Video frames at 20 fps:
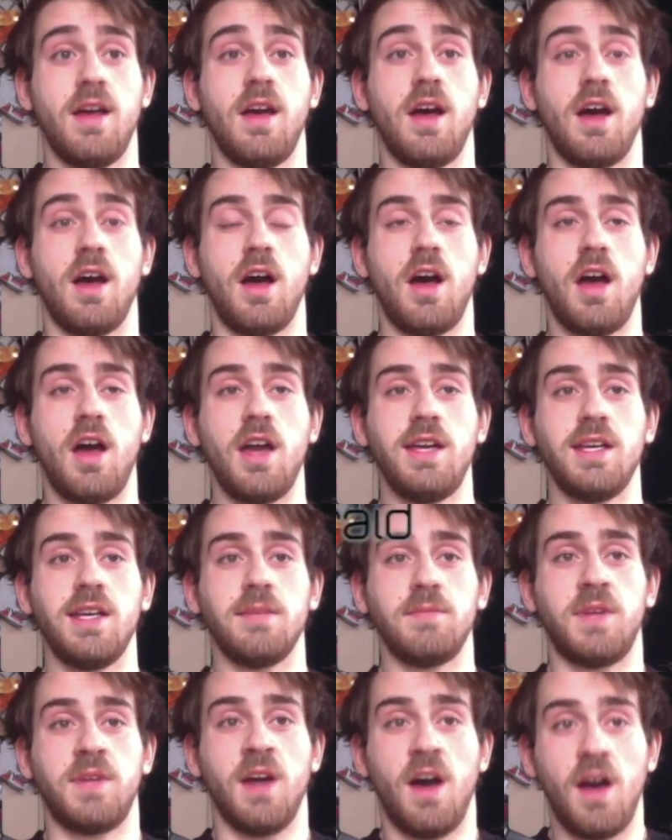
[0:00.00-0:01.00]
I
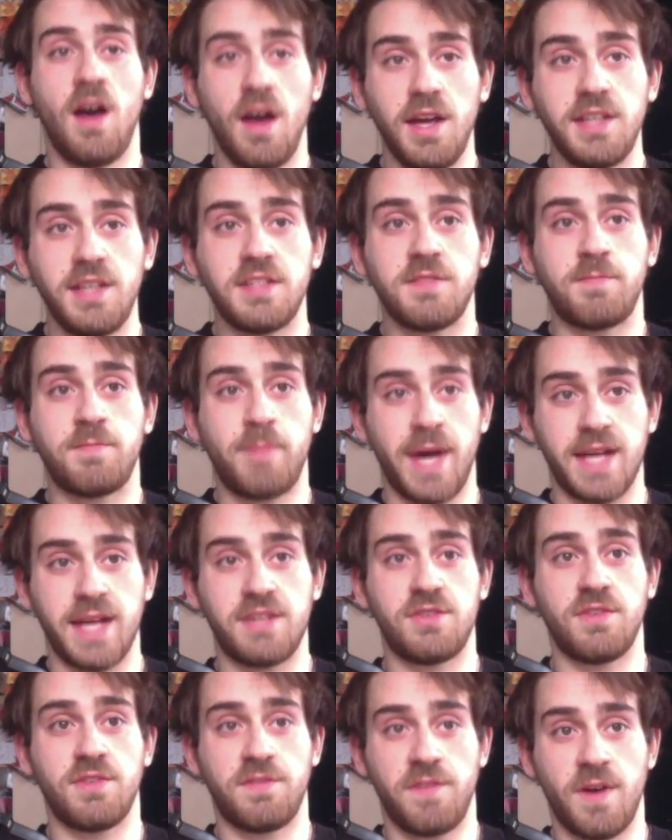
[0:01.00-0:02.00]
am kind of
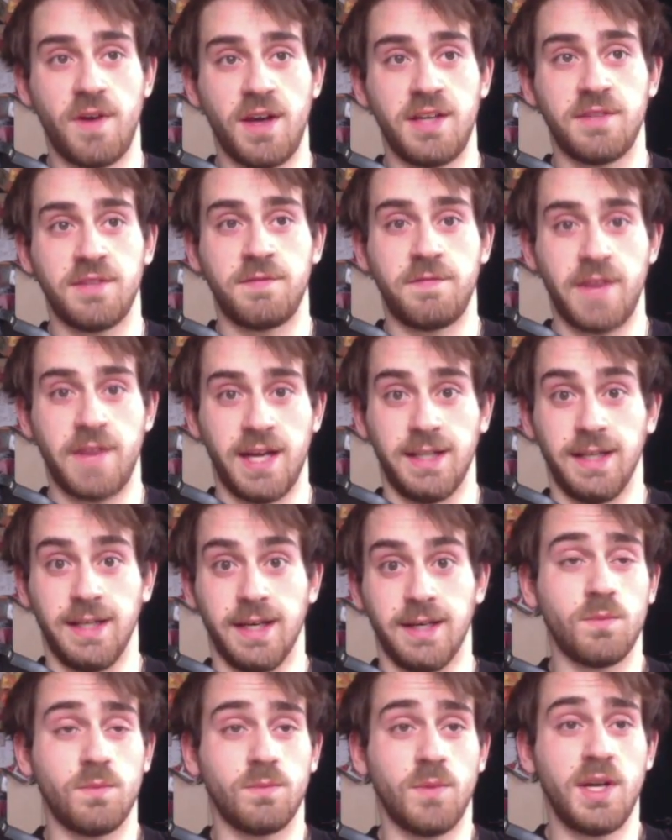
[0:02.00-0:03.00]
petrified of
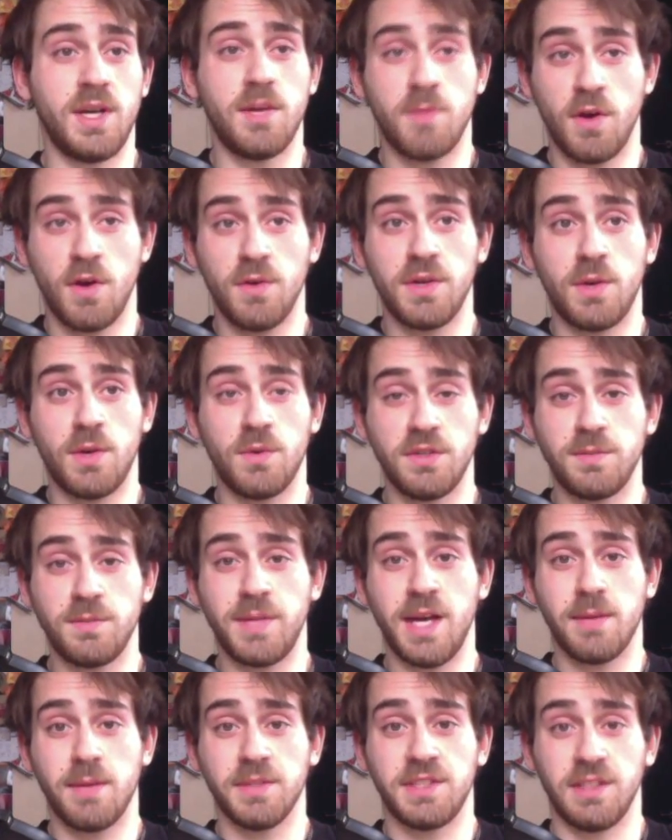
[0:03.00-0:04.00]
failure. When I'm old, I want to
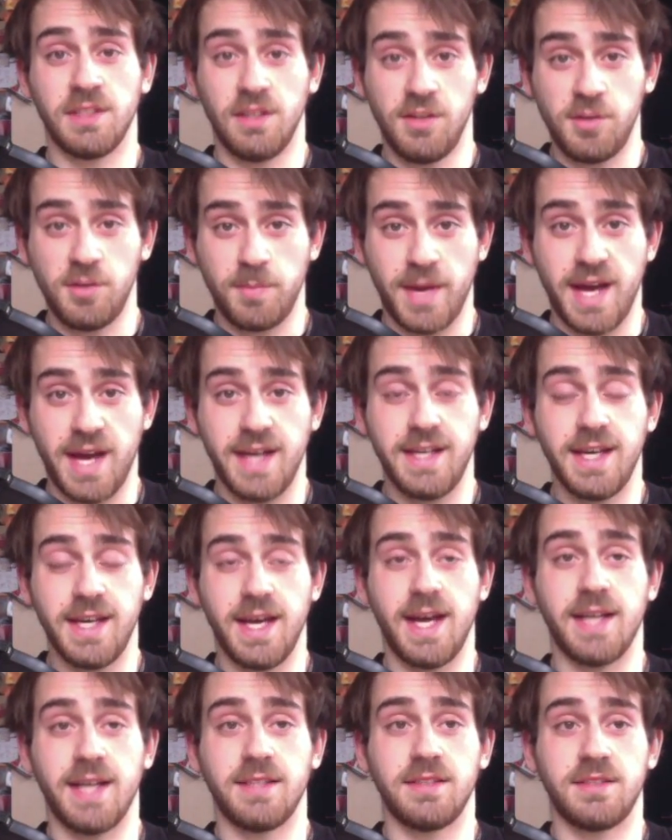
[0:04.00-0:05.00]
be able to look back
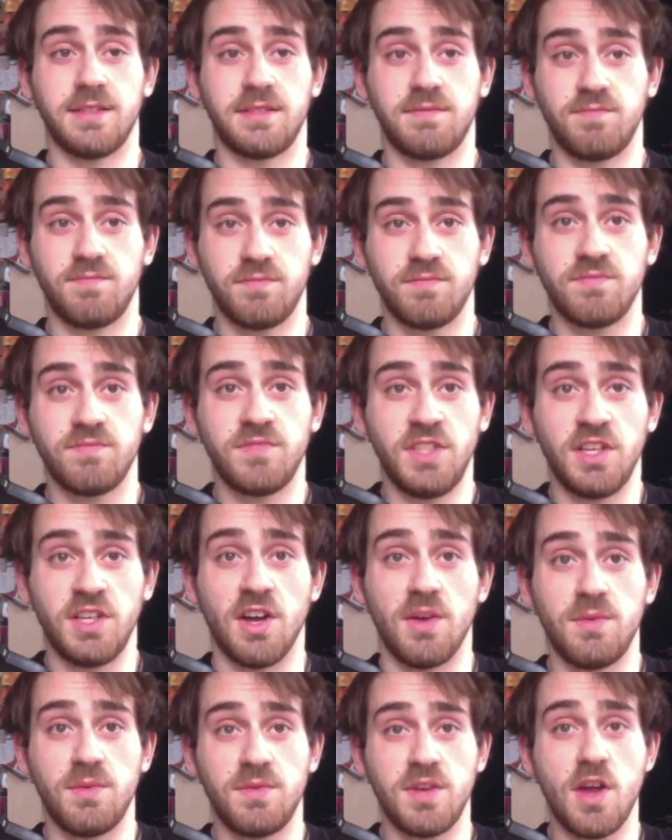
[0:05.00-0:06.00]
and, you
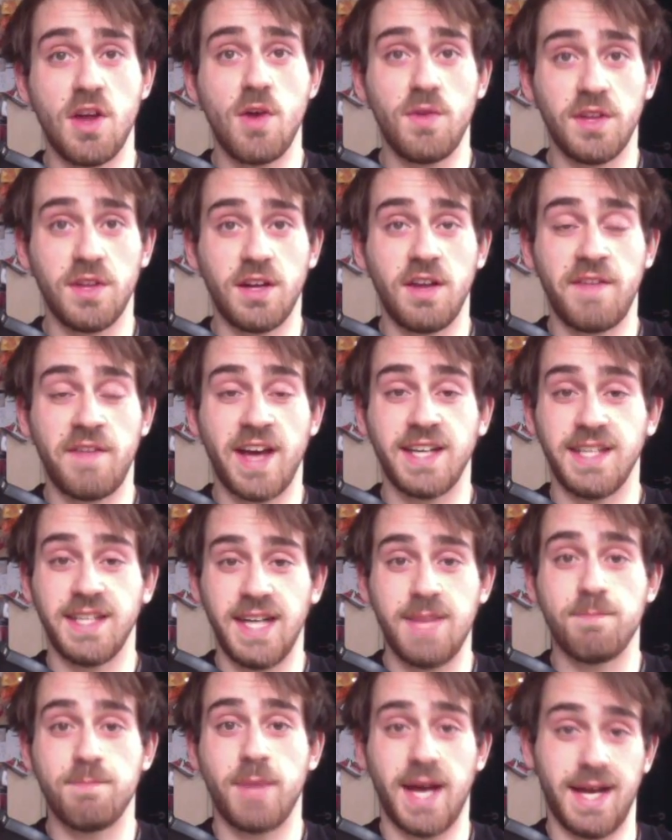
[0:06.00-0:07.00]
know that I've had
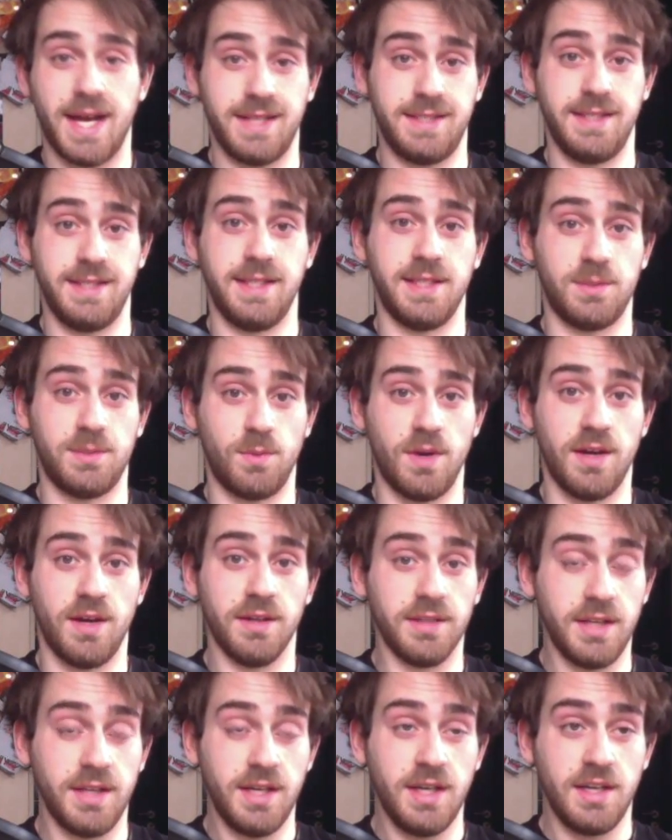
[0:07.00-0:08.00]
an impact in this
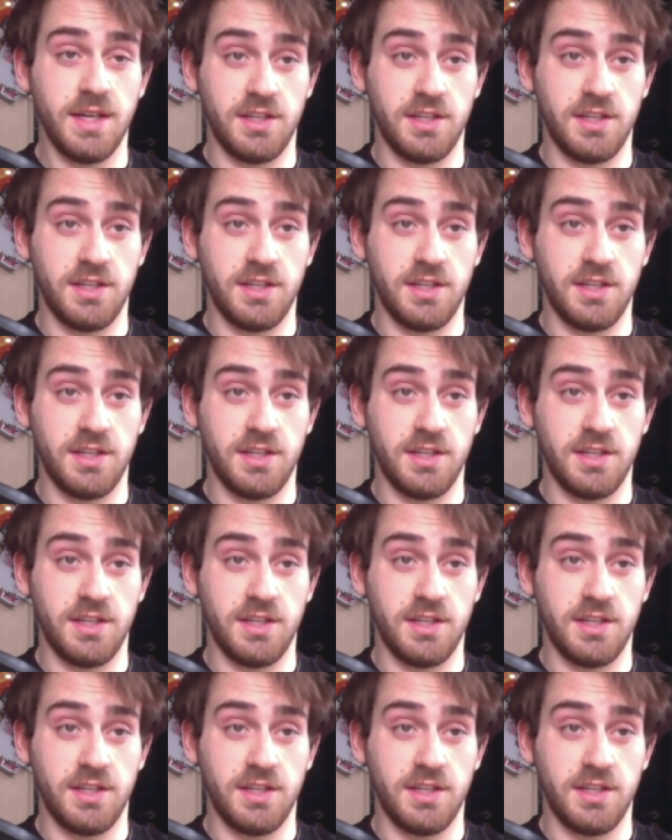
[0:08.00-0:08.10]
world.